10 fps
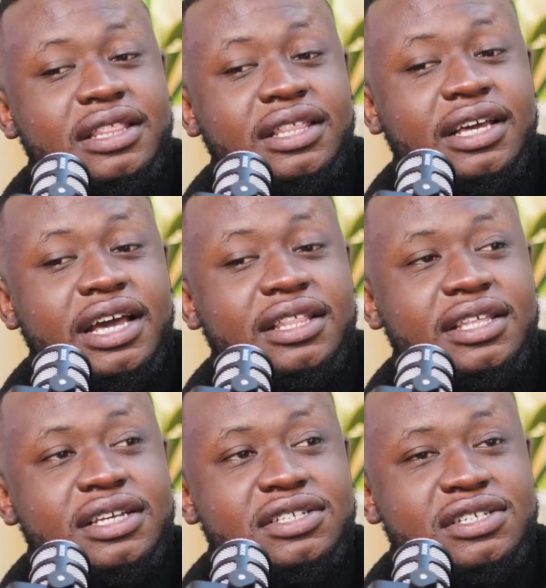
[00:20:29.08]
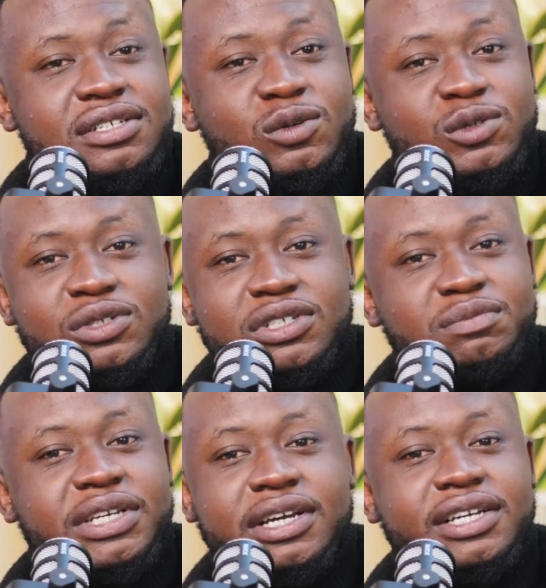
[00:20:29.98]
I think just
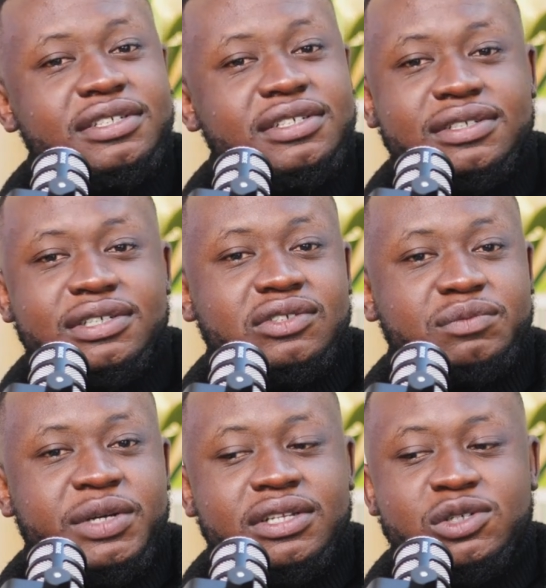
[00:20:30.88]
be kind to yourself, man.